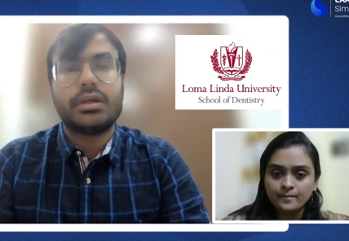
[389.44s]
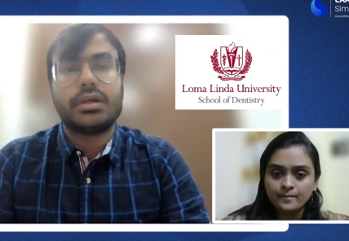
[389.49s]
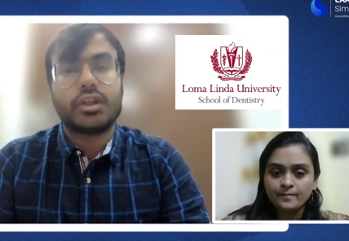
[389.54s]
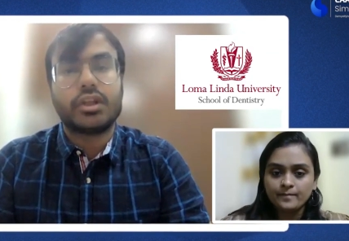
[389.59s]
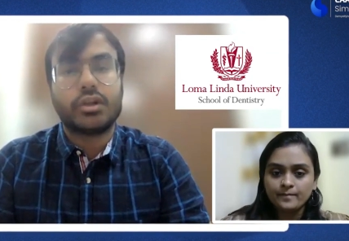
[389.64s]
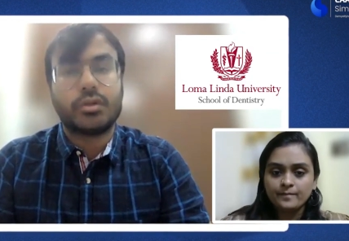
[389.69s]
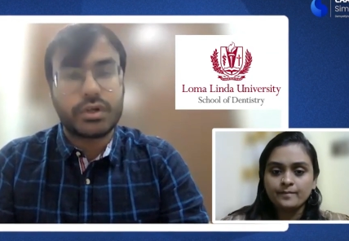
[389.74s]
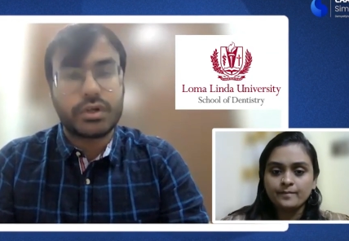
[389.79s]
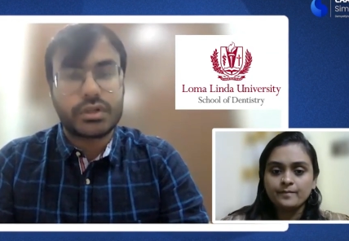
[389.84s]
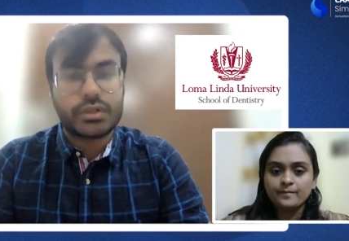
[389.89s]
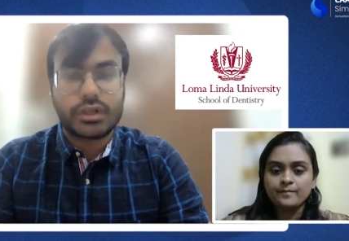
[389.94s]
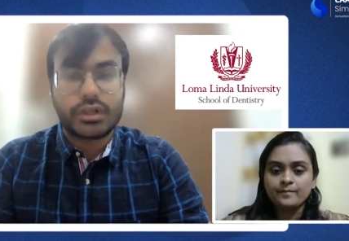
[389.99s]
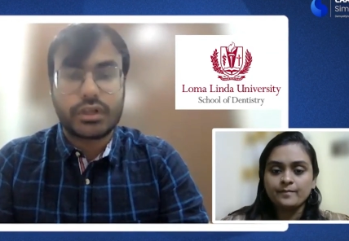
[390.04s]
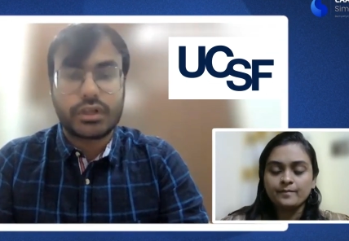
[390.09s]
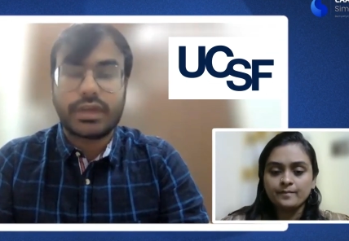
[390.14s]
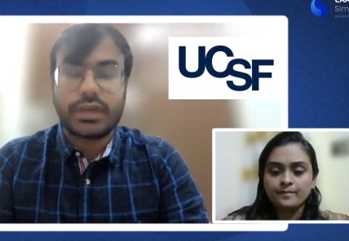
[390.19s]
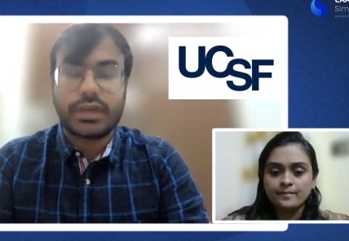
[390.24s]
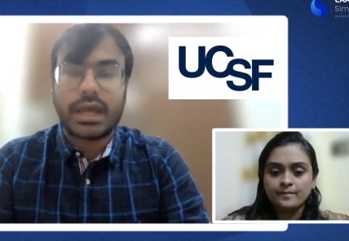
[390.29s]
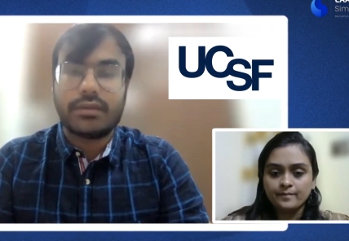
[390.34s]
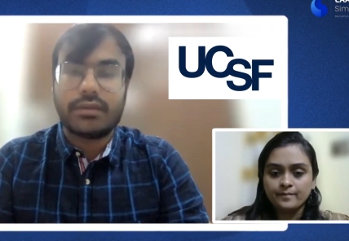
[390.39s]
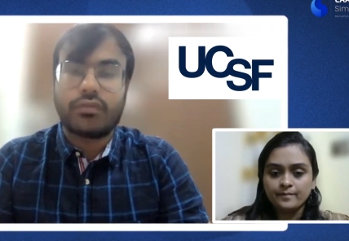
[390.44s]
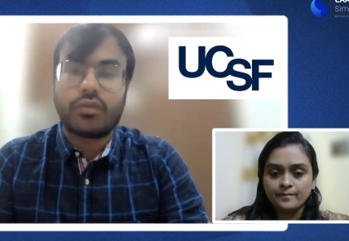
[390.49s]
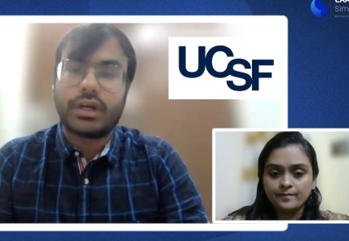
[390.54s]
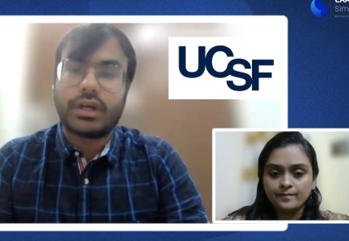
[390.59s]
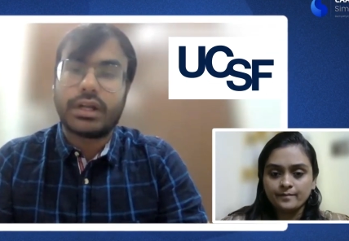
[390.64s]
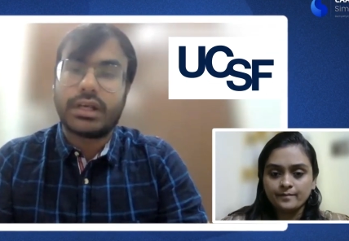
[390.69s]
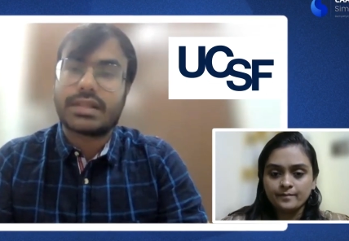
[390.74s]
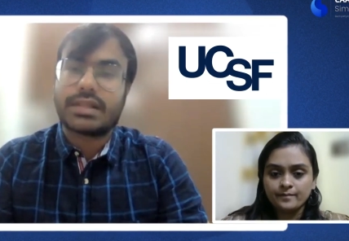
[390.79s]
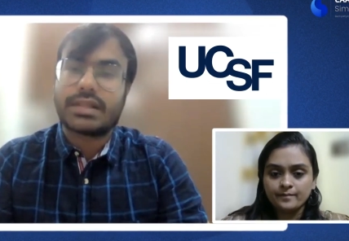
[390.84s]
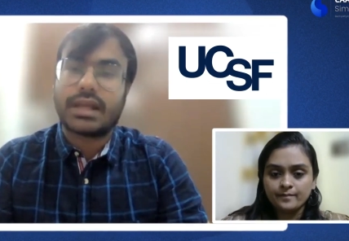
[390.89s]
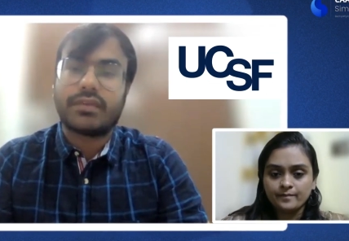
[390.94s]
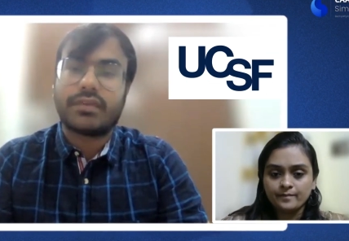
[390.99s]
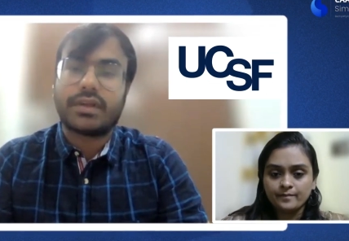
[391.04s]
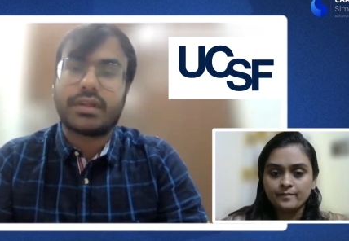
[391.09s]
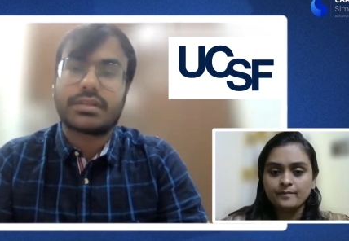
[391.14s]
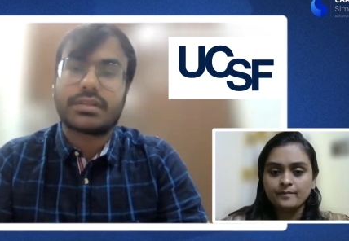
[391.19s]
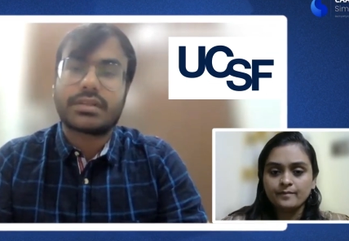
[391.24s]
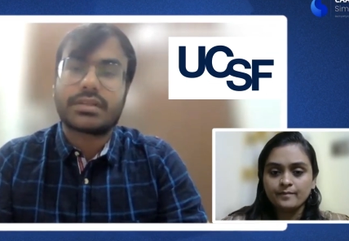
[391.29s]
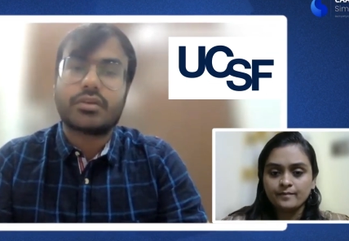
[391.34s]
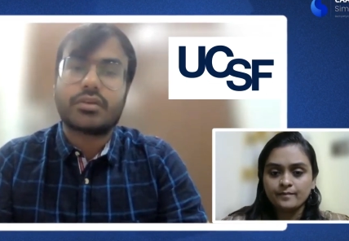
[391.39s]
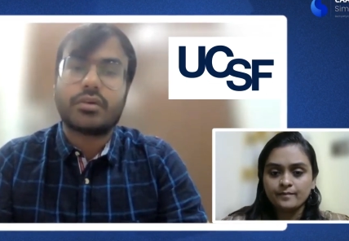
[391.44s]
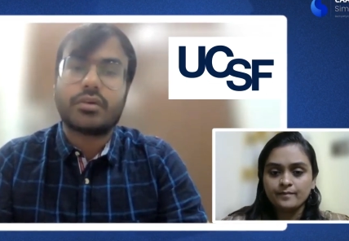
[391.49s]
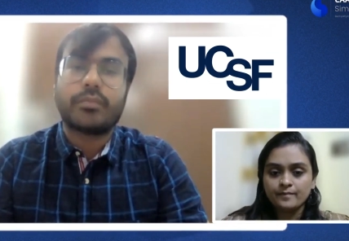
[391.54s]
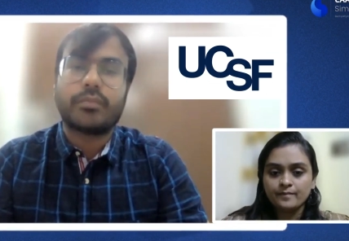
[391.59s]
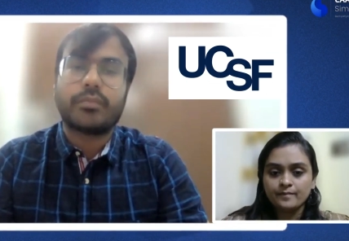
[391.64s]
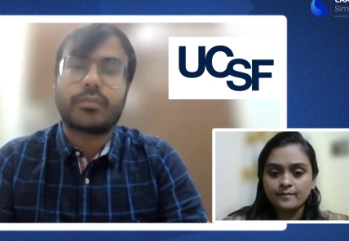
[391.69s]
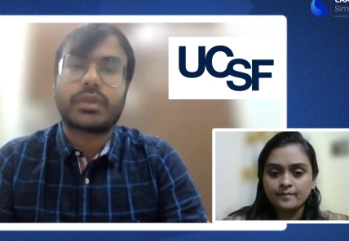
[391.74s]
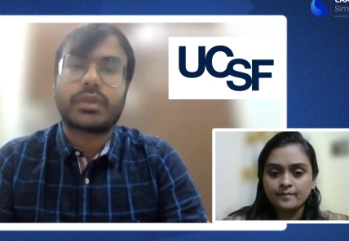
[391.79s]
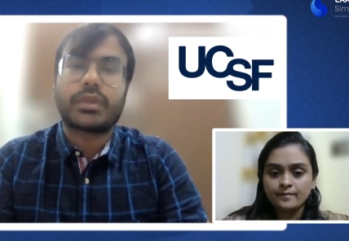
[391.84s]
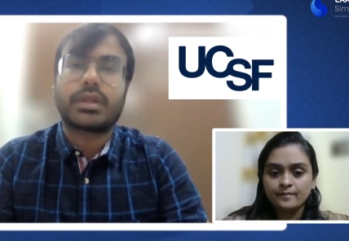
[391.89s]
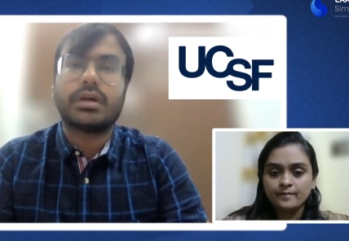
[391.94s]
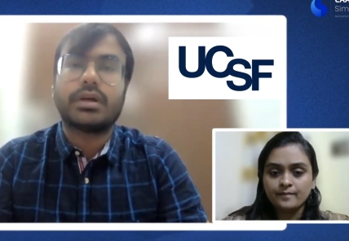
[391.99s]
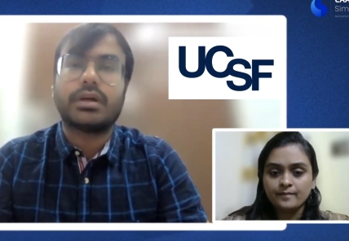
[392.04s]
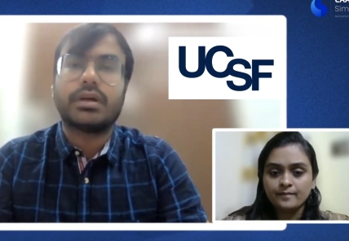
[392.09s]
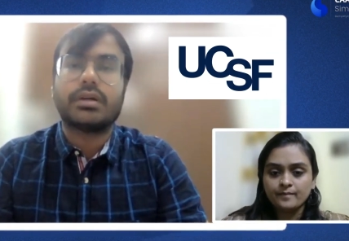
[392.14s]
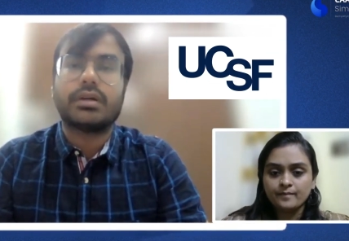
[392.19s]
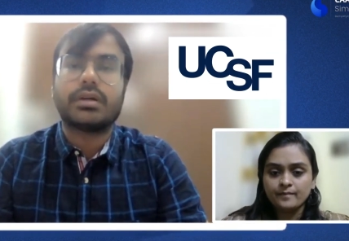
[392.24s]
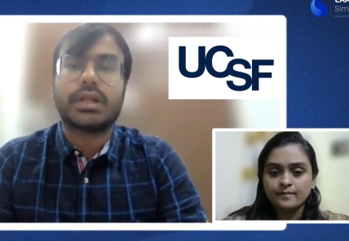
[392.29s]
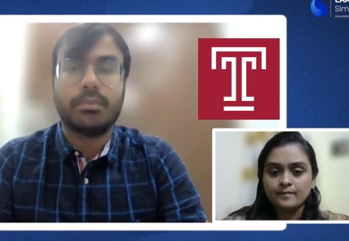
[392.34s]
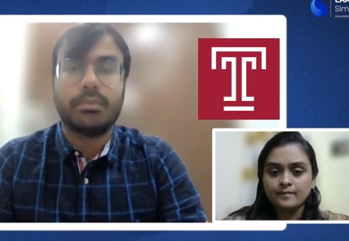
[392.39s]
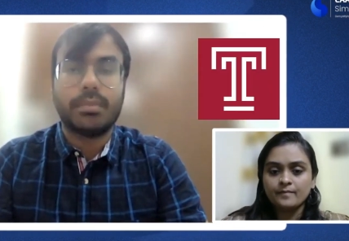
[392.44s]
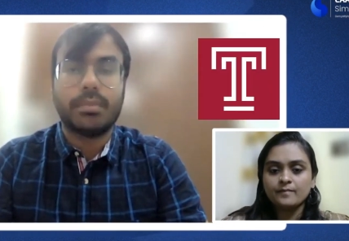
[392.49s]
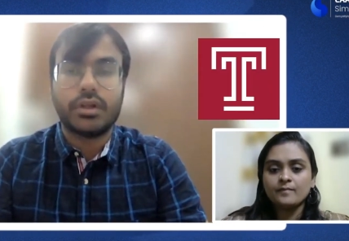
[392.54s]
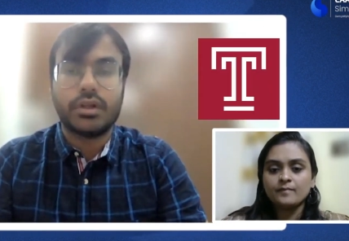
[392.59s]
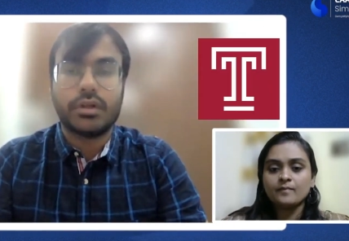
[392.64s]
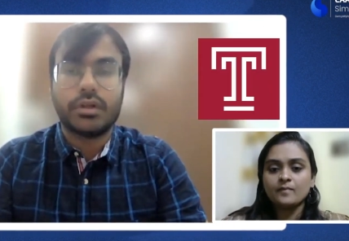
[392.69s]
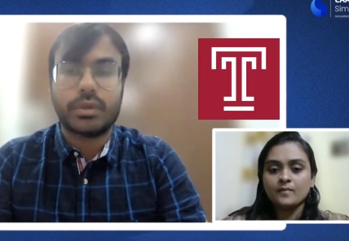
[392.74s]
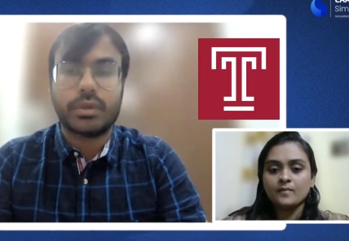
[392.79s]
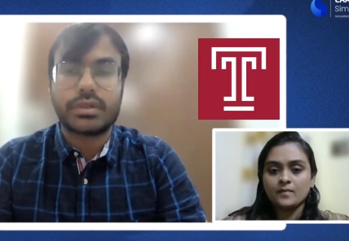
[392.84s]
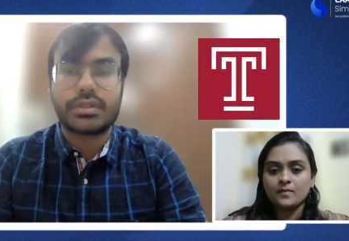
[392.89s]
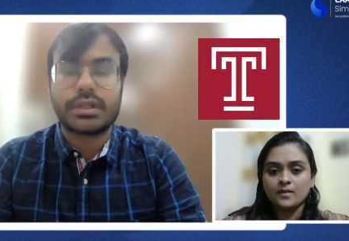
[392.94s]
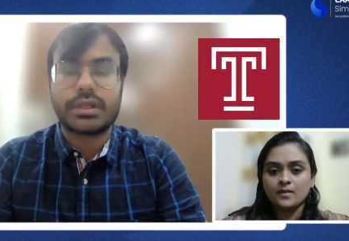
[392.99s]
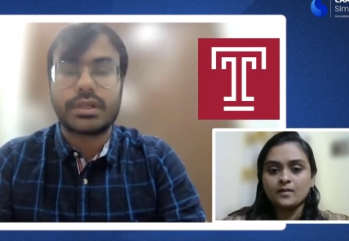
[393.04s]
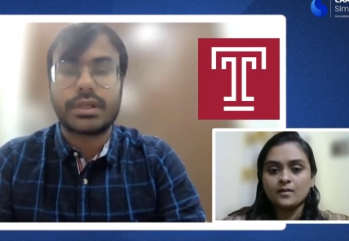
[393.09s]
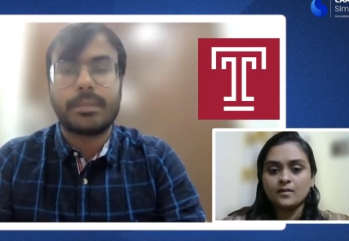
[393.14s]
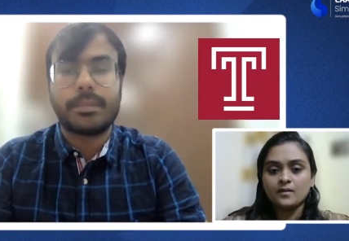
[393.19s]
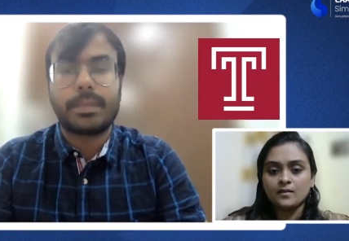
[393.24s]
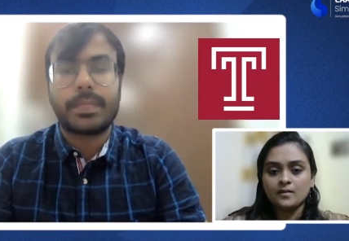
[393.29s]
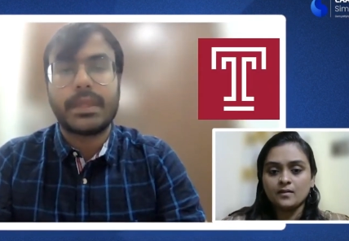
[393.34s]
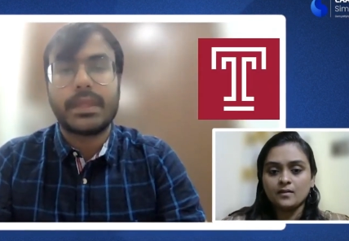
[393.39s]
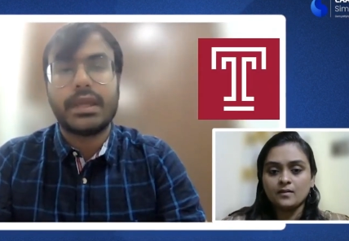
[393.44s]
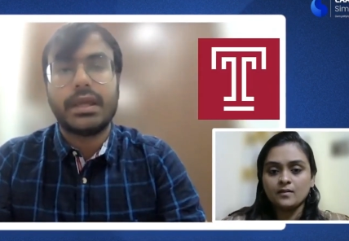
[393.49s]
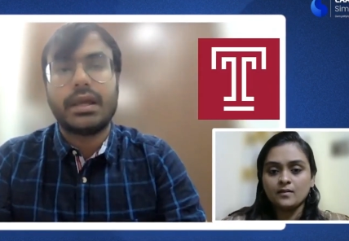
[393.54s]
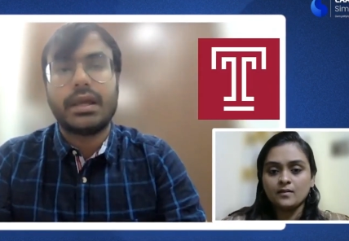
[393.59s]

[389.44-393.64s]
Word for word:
Speaker 1: uh, University of California, San Francisco, uh, Temple University,